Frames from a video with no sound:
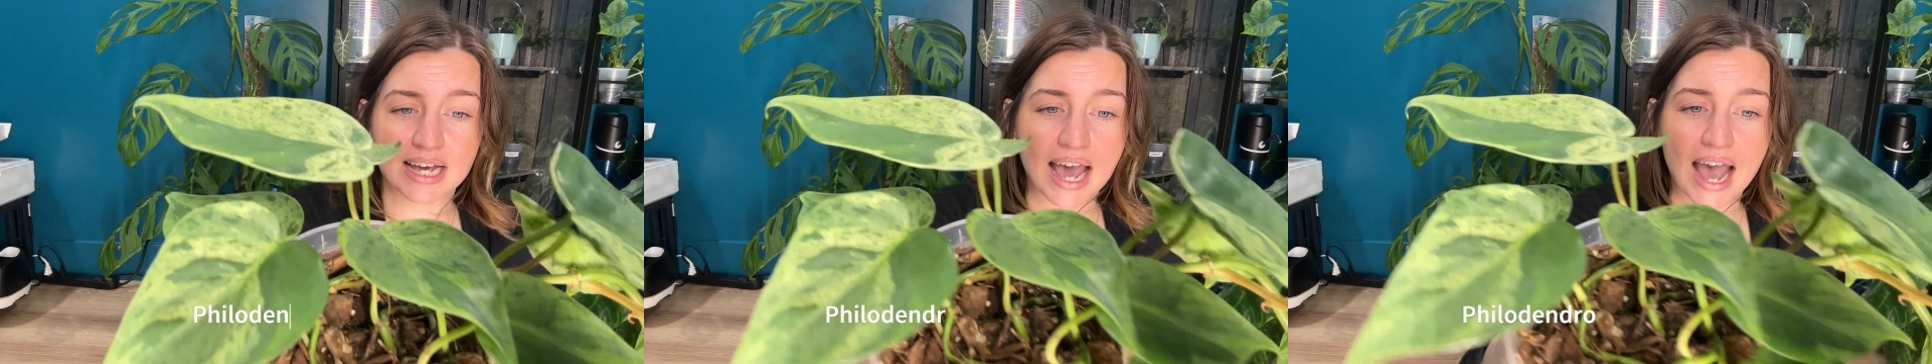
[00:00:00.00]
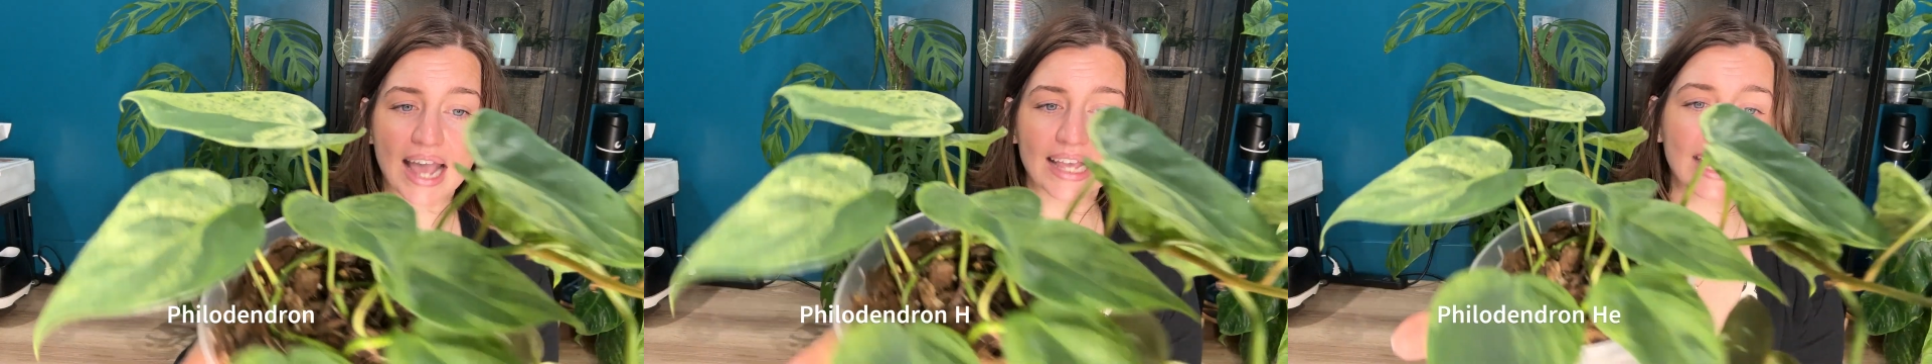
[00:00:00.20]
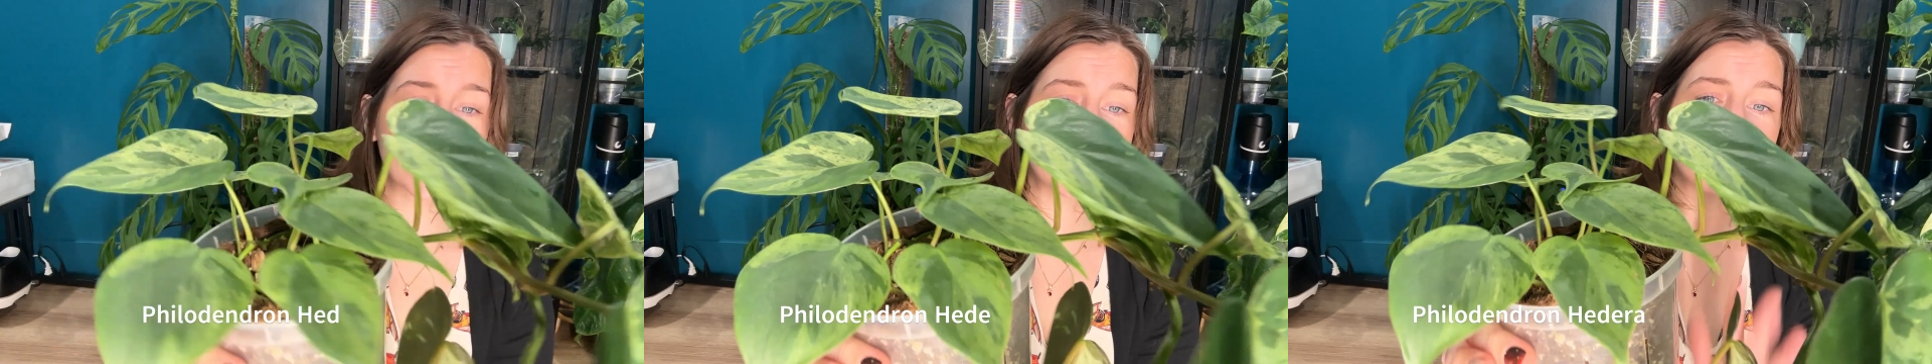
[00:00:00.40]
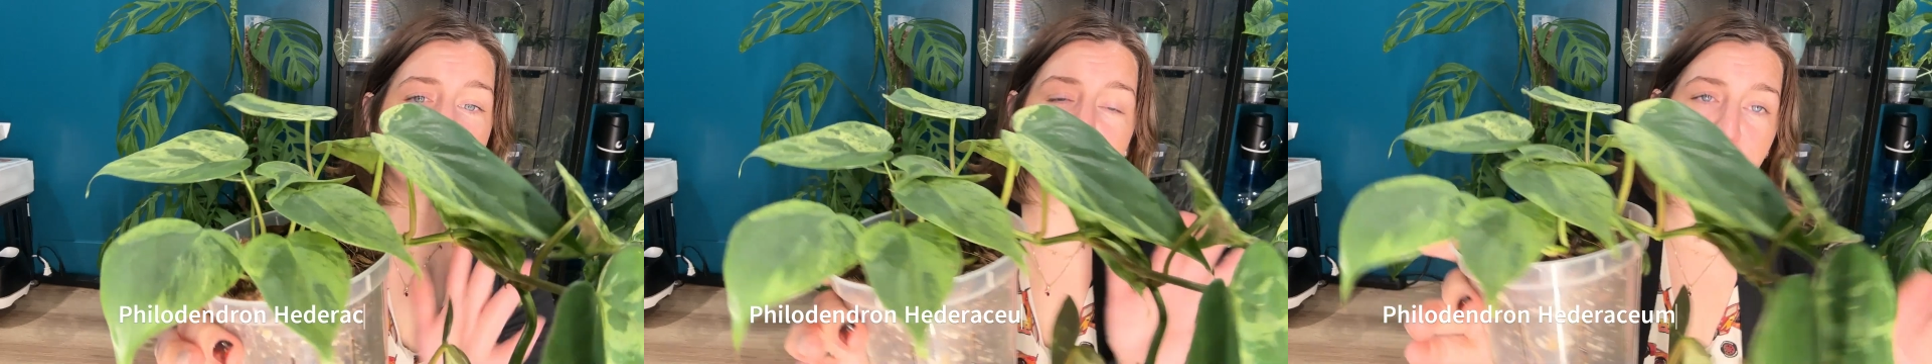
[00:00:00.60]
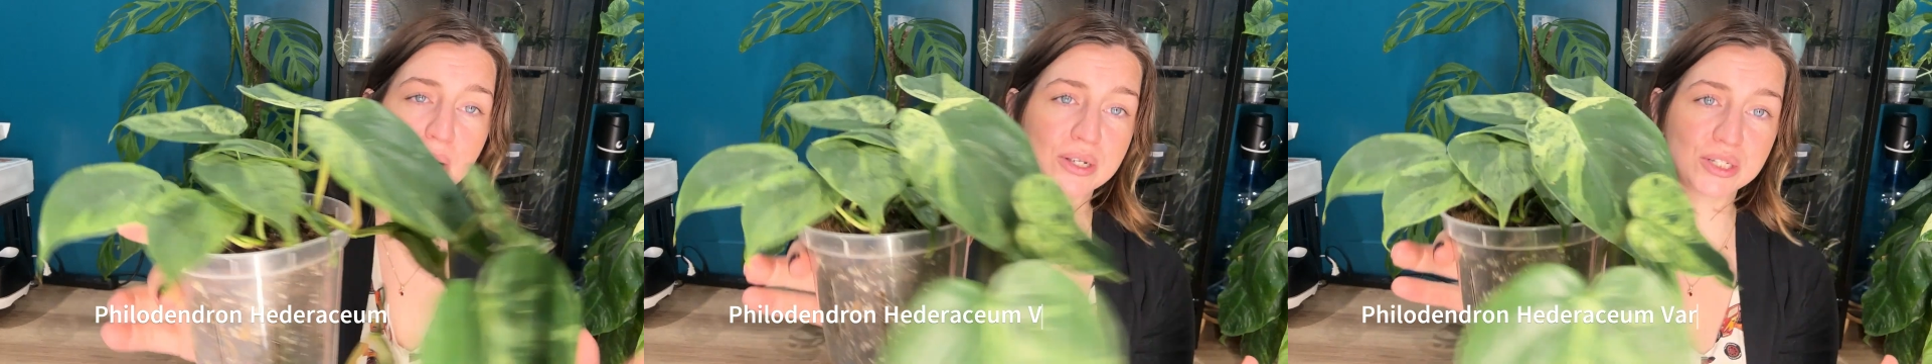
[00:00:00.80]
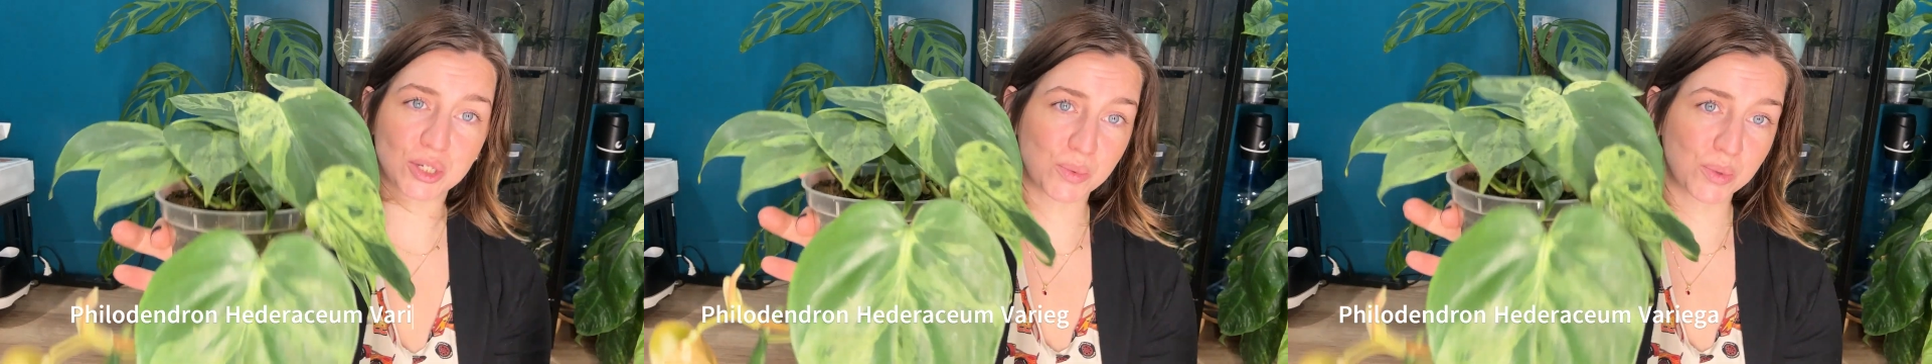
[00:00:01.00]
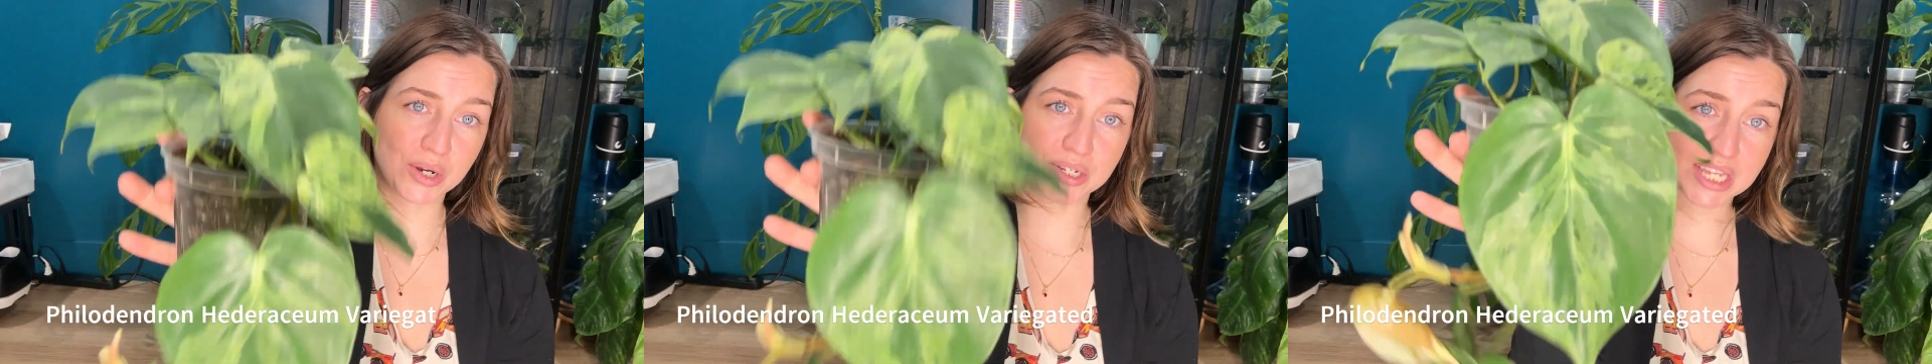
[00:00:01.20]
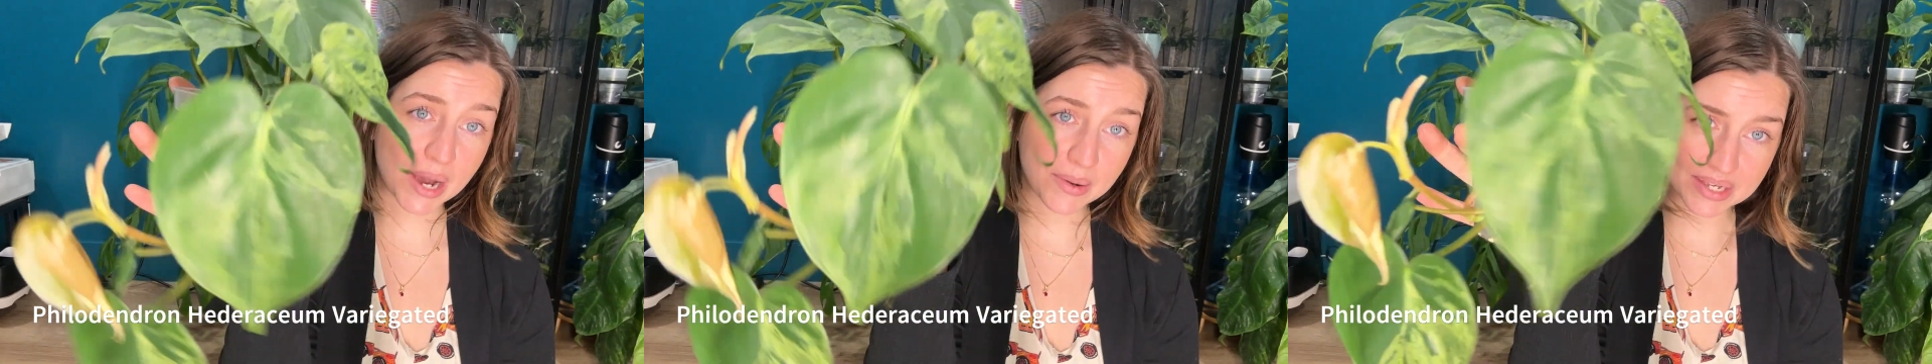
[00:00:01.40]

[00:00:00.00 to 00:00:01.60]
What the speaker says: I can't even put into words how